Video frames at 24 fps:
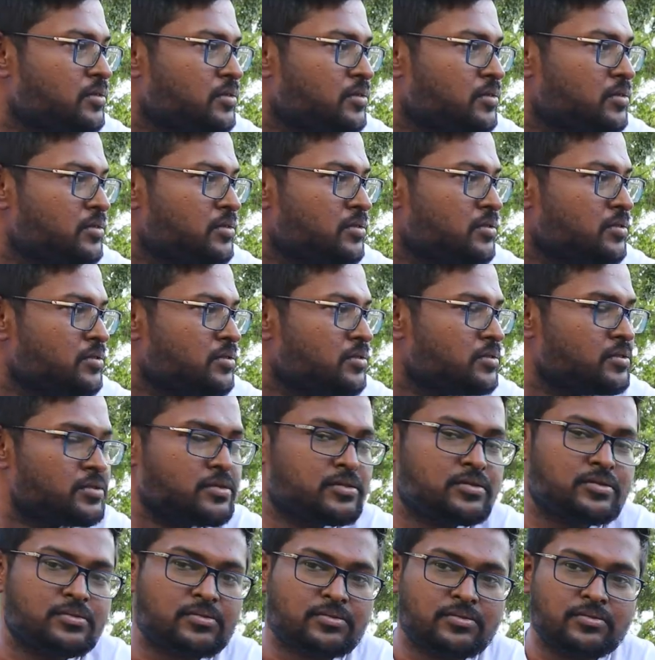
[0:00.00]

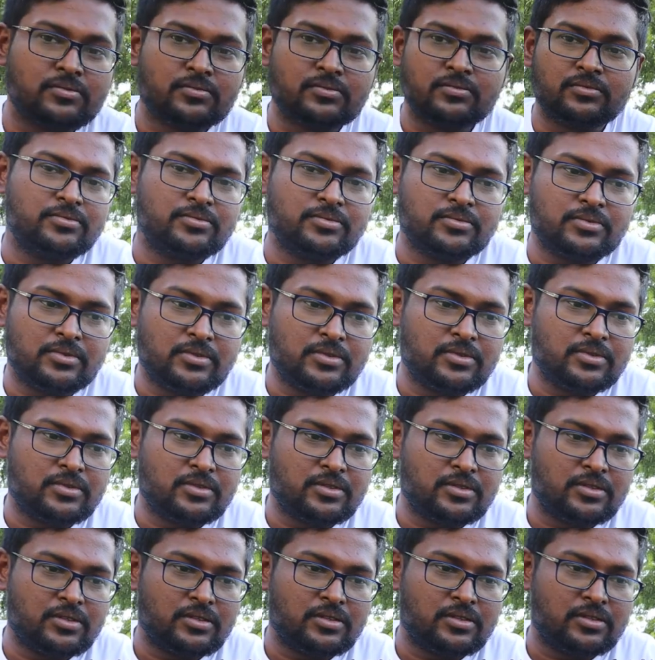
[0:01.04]

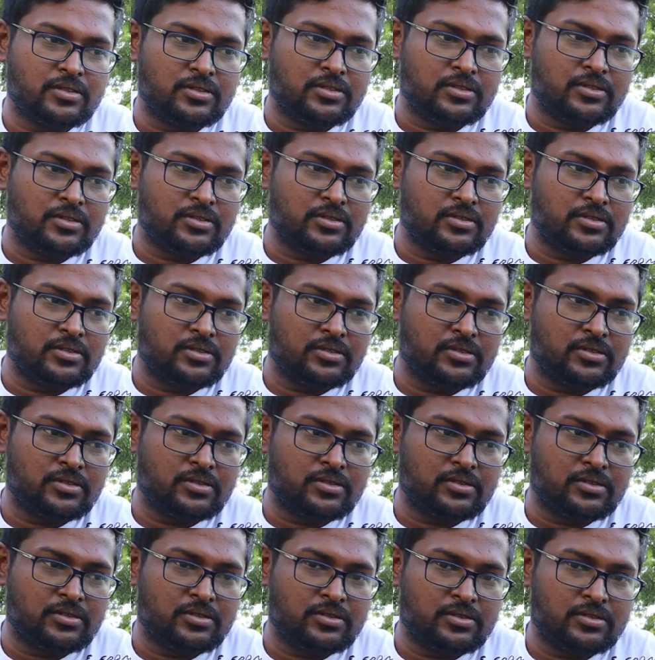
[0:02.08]

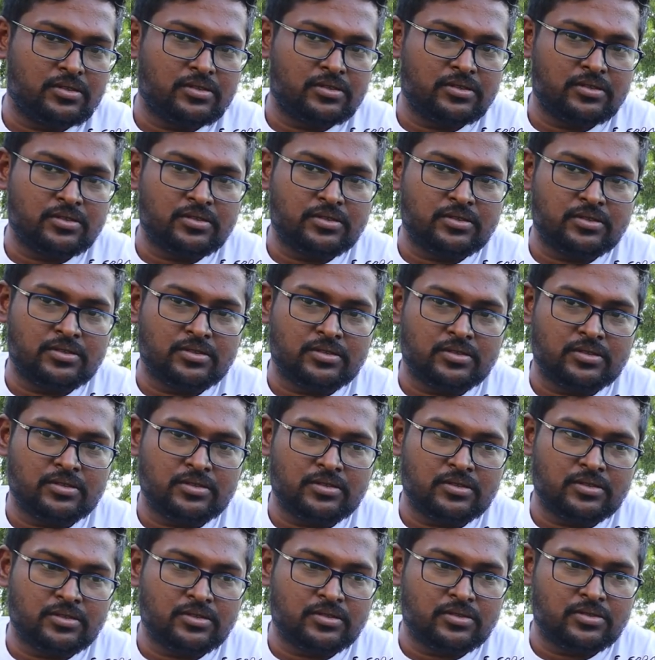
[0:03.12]

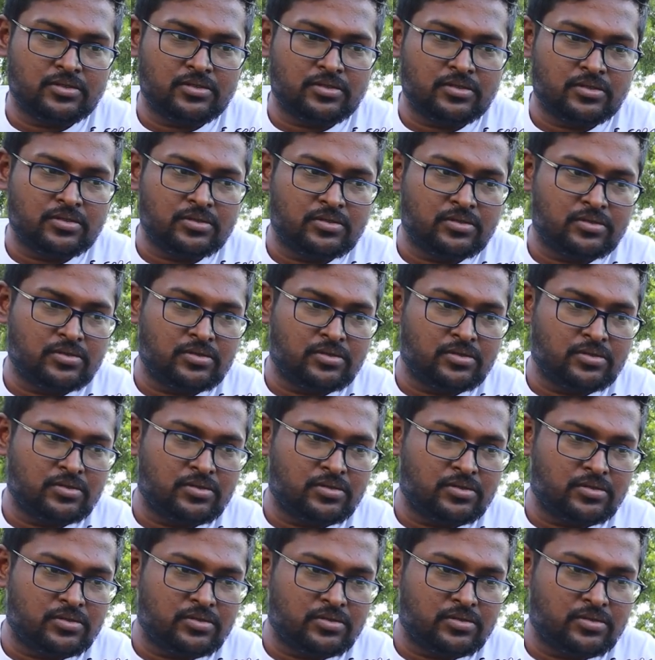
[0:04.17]

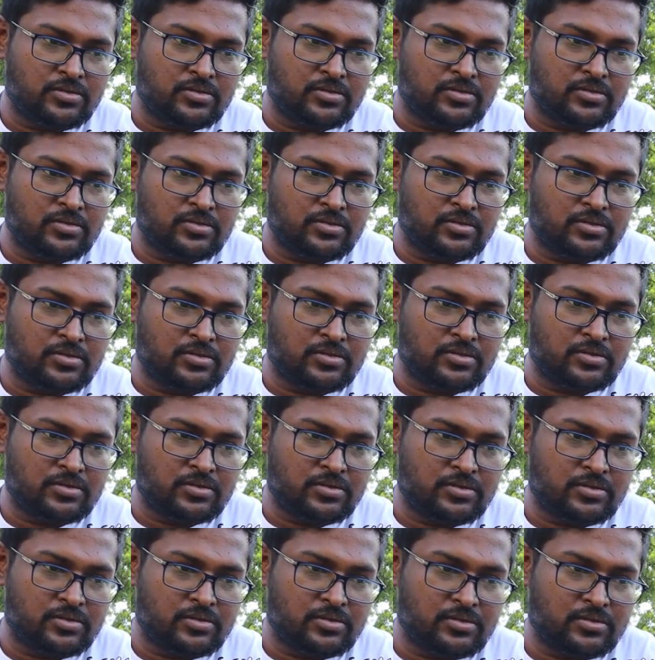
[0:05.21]

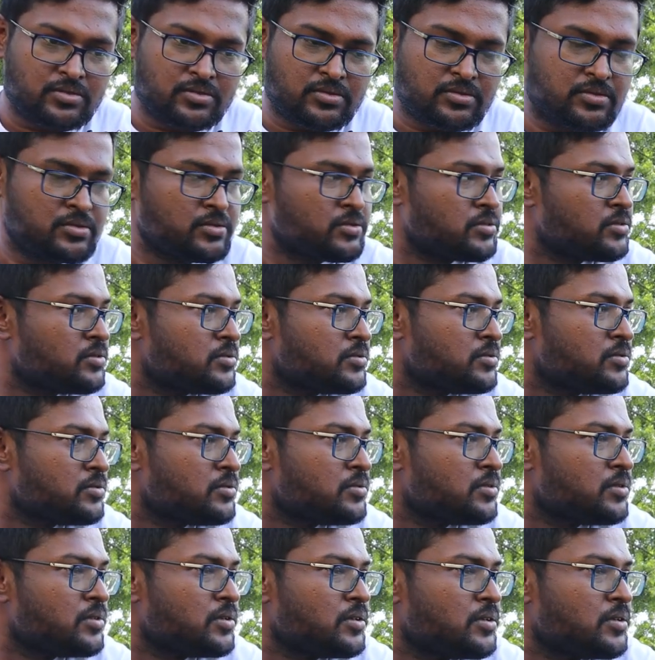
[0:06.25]
This person isn't speaking.